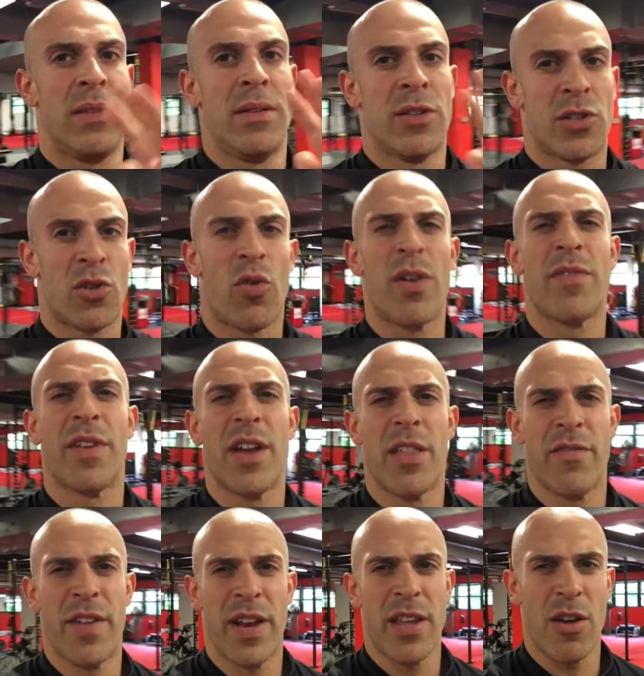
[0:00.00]
Story for another
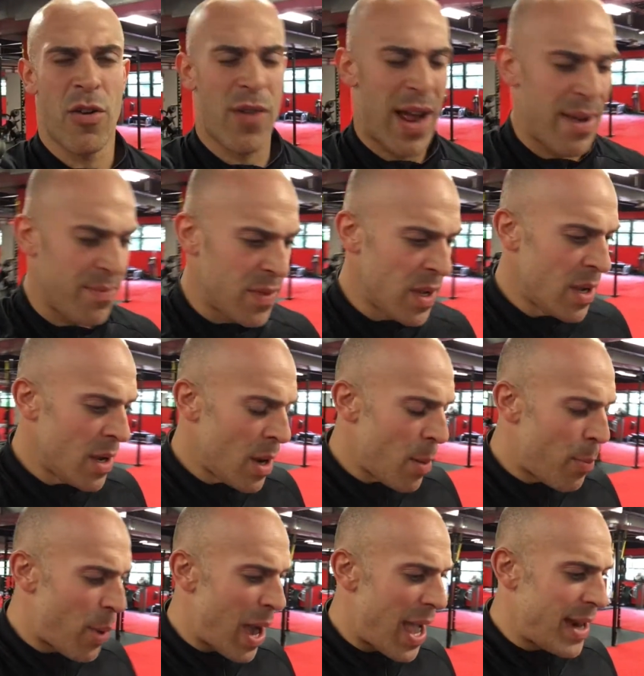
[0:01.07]
video, right?
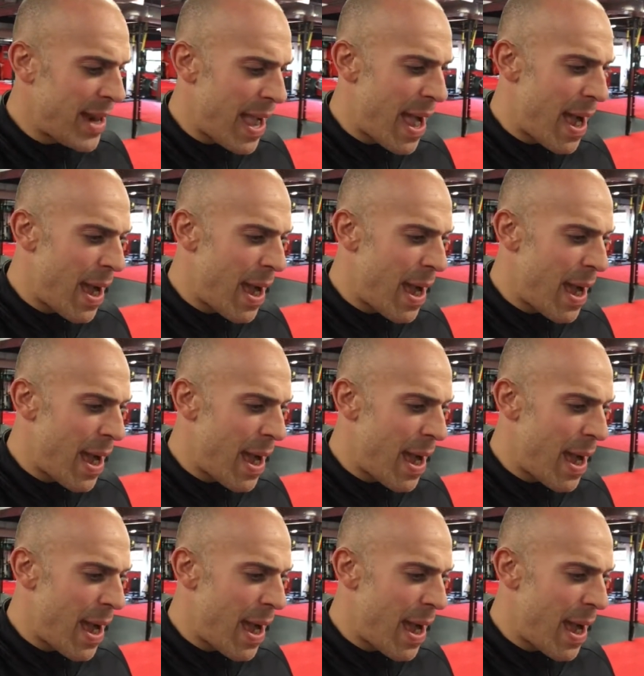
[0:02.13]
But